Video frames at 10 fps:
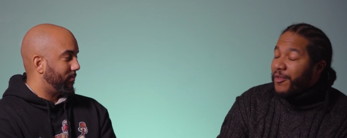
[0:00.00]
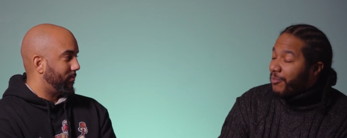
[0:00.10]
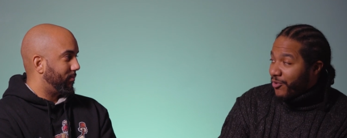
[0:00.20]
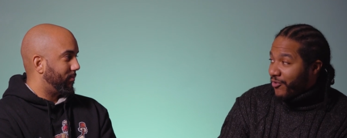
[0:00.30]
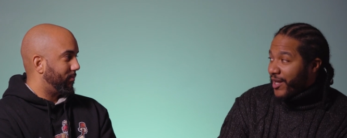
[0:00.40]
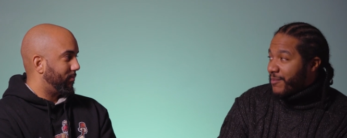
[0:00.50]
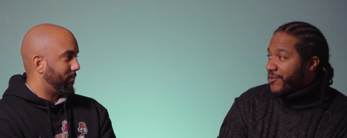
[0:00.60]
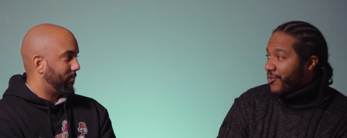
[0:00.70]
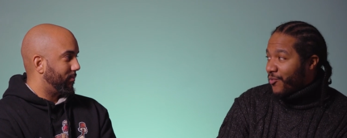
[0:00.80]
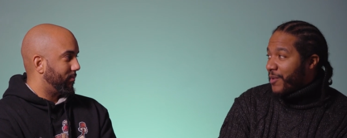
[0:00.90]
Speaker 1: other
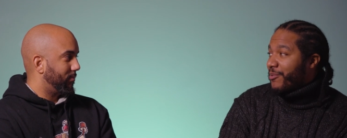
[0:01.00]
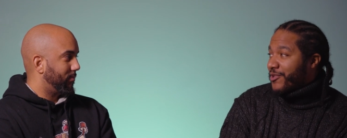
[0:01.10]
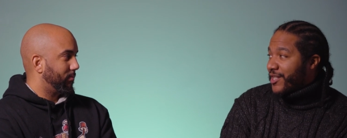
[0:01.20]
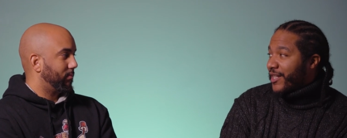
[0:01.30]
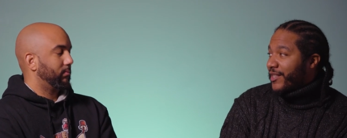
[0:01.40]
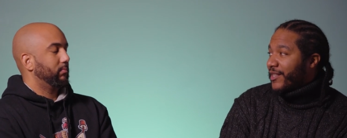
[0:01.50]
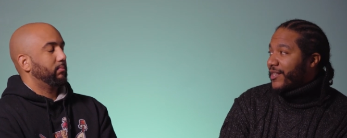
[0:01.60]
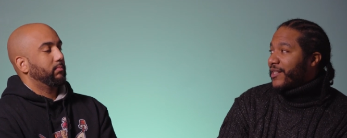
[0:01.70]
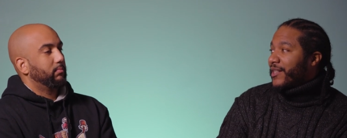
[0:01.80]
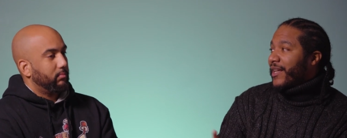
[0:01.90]
programs, 1%.
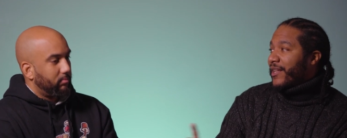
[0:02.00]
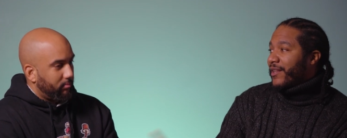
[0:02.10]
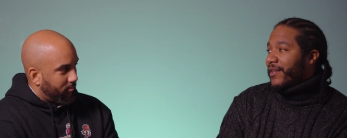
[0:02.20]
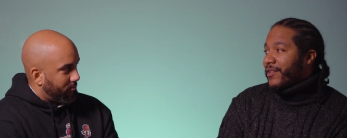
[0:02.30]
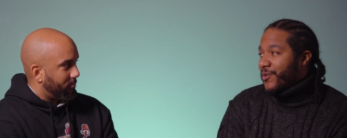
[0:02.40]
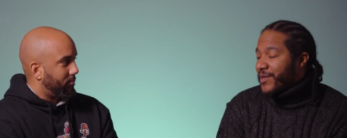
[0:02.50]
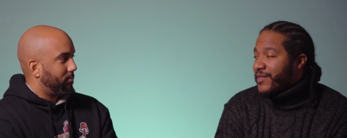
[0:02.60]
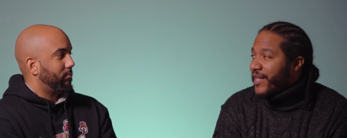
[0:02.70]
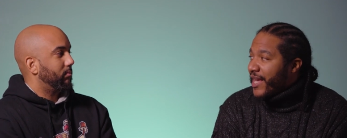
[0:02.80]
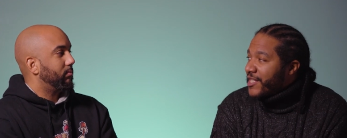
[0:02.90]

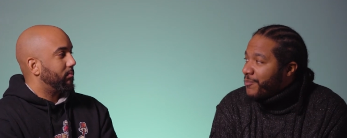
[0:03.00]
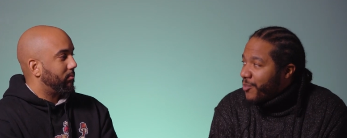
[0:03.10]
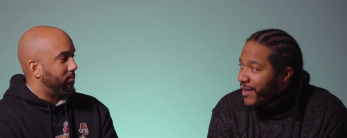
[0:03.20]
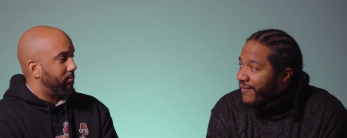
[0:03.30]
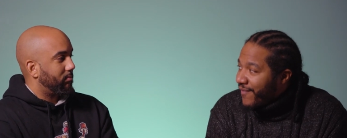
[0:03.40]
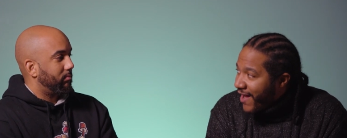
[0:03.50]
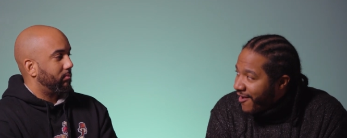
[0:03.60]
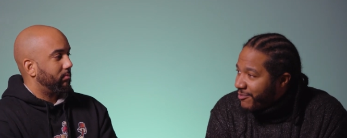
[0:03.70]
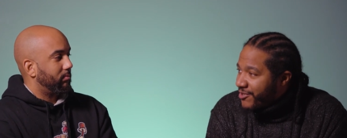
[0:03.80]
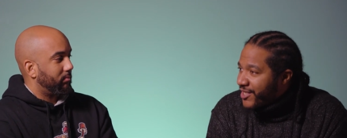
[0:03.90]
USDA is
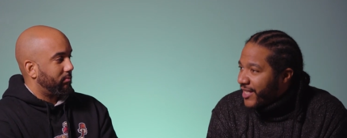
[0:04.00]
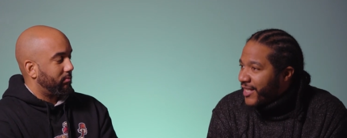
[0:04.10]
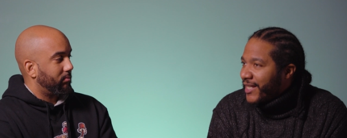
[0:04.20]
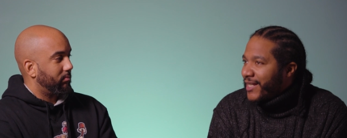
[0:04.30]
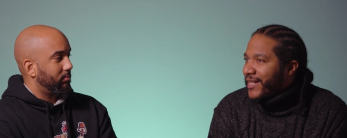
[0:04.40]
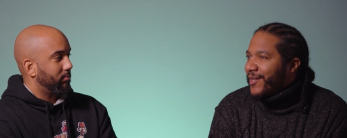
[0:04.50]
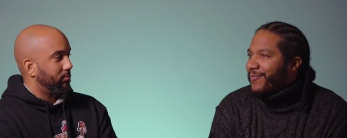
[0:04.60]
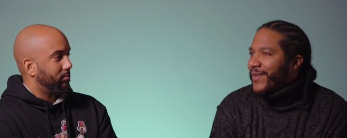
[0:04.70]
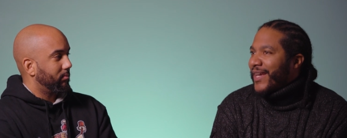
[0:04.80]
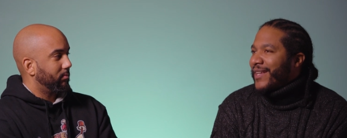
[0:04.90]
0.5%.
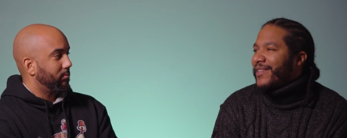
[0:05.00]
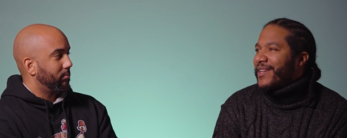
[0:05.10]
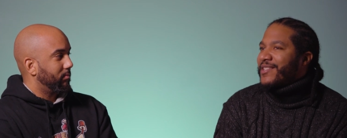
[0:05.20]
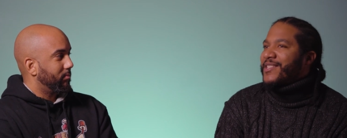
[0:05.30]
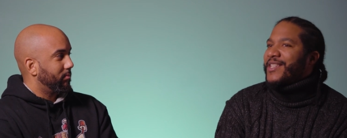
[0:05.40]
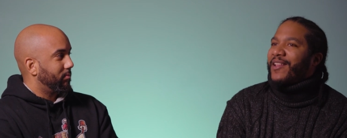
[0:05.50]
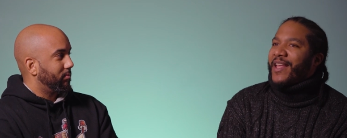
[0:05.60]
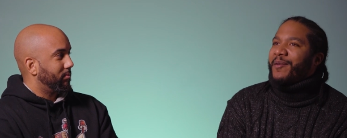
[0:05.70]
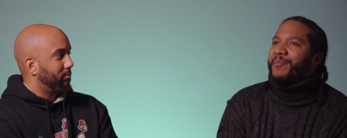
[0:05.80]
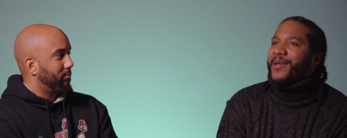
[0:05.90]
It doesn't sound
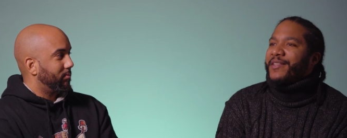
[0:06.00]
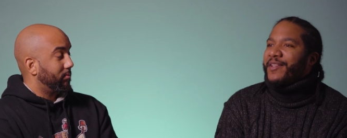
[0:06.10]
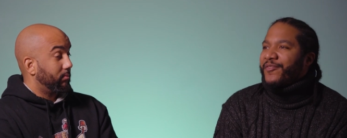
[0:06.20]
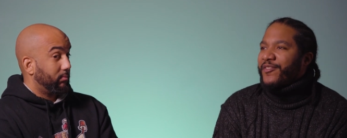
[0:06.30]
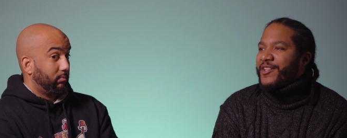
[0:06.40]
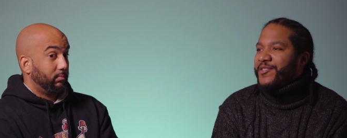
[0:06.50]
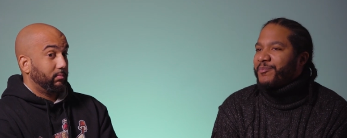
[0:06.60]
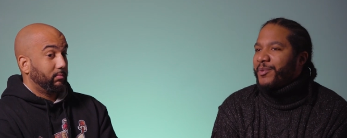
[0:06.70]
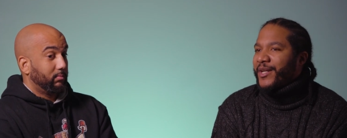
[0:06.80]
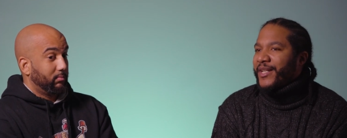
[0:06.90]
like a big difference,
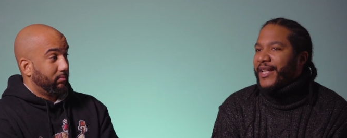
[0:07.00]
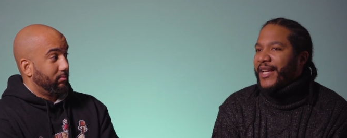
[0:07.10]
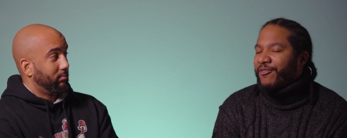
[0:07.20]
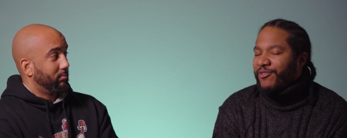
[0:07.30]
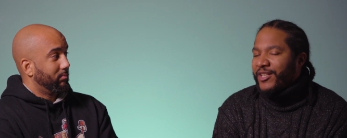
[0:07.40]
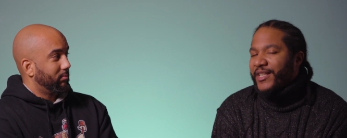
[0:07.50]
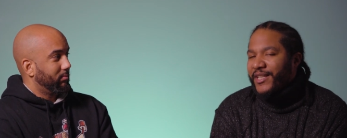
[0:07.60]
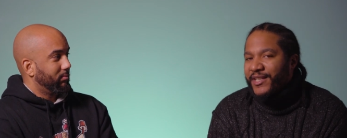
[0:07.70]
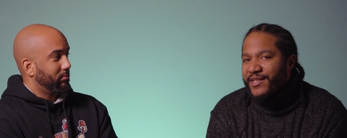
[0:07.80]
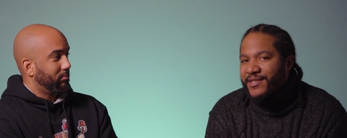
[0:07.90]
but it really
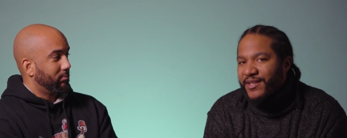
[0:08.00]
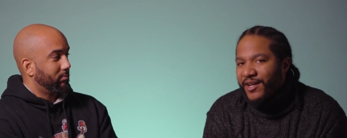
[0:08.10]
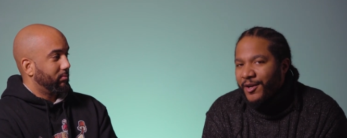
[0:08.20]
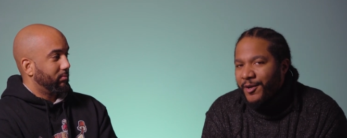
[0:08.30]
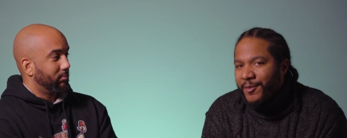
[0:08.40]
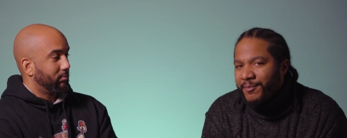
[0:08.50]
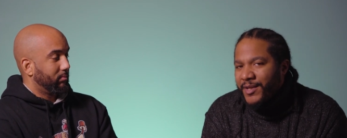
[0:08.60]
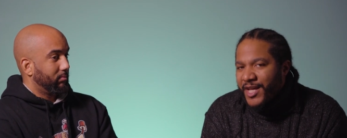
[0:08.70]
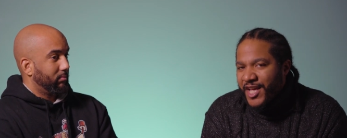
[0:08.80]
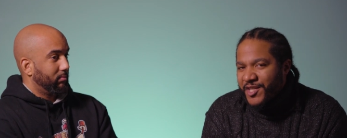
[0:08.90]
is,
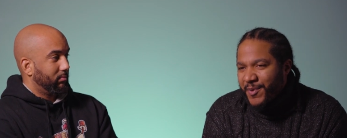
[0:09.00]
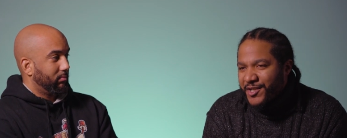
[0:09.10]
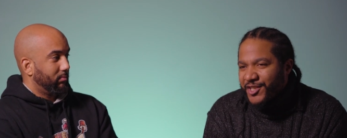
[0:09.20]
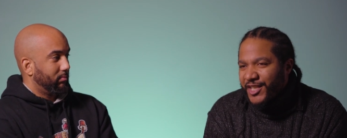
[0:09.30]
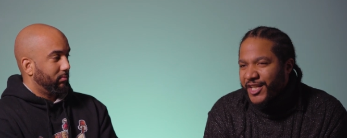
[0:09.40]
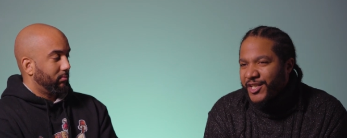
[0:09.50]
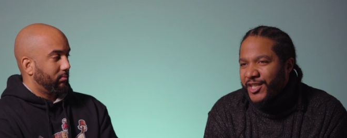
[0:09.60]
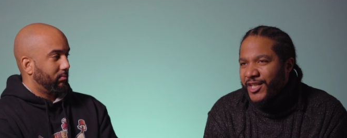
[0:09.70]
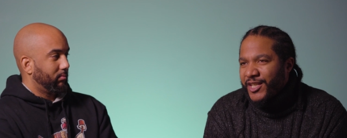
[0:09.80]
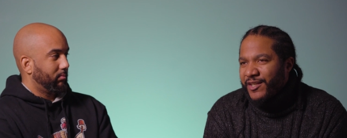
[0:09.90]
especially
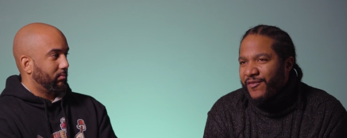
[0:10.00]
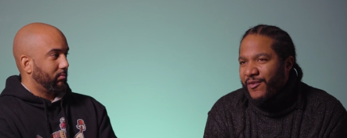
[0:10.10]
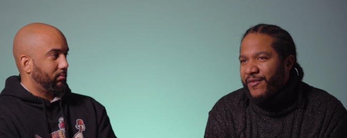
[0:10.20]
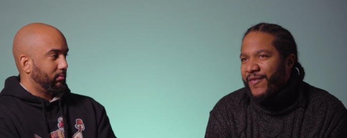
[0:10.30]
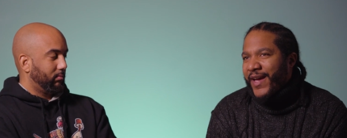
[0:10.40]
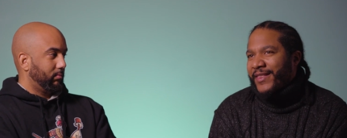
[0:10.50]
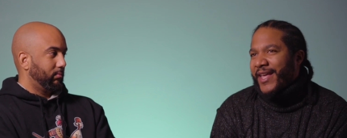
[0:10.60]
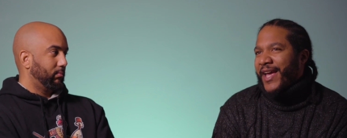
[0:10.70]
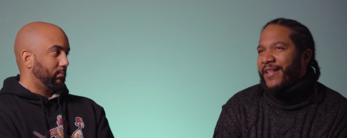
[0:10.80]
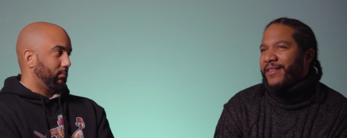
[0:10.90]
for the fact
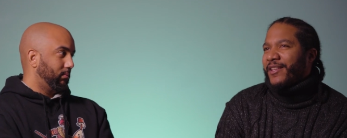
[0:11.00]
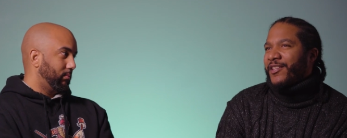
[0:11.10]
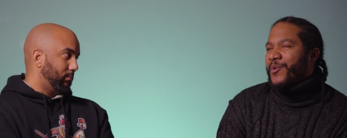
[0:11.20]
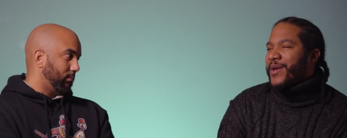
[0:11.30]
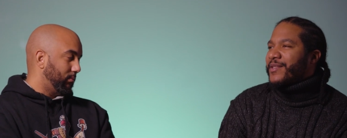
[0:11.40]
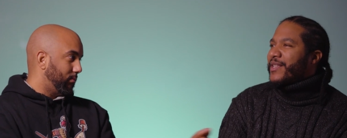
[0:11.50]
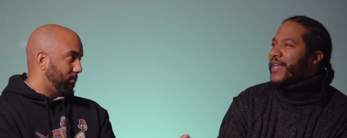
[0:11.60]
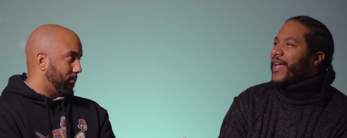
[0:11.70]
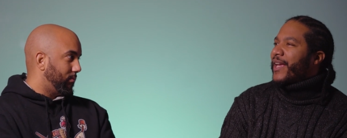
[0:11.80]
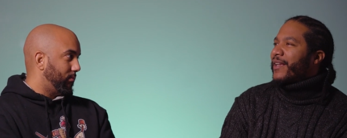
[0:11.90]
that
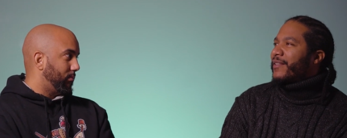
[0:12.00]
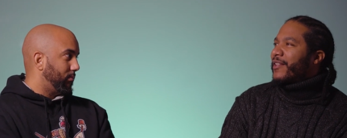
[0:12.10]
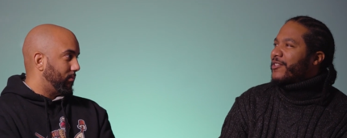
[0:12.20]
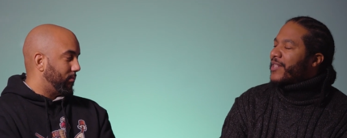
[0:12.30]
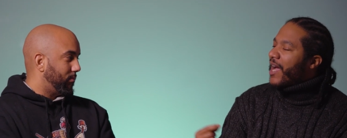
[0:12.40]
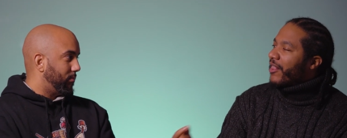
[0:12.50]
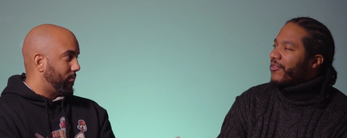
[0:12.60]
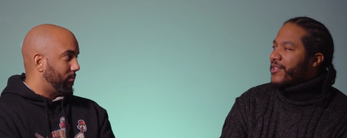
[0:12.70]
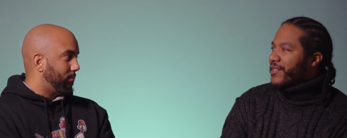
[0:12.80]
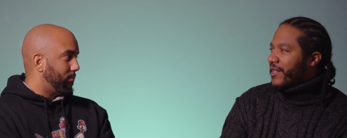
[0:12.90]
USDA, their
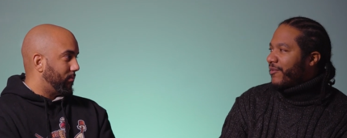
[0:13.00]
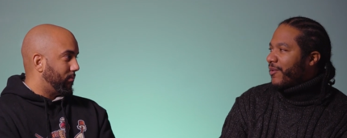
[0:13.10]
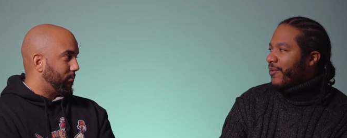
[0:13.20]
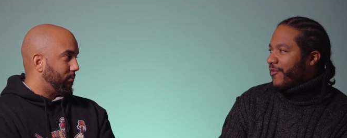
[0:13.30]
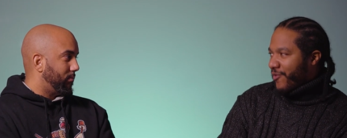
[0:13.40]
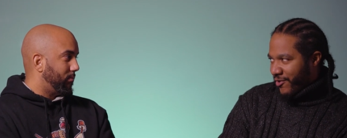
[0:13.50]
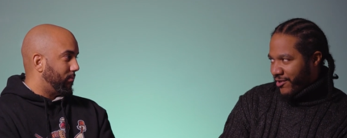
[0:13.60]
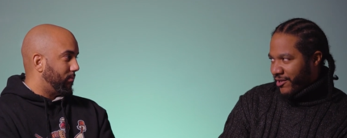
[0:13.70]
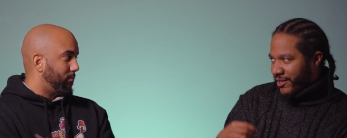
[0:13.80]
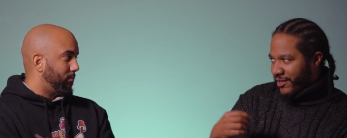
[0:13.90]
tolerance level
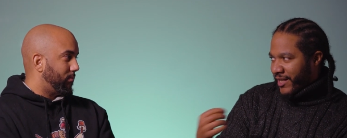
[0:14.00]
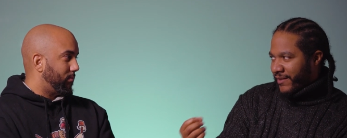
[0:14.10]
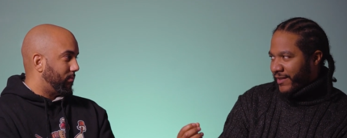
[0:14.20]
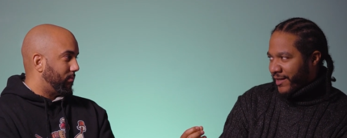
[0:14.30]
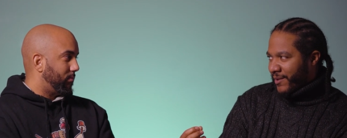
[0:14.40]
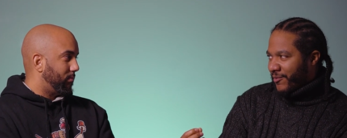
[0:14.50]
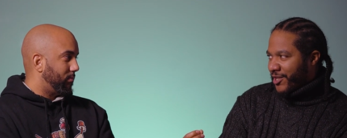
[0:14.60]
for their debt-to-income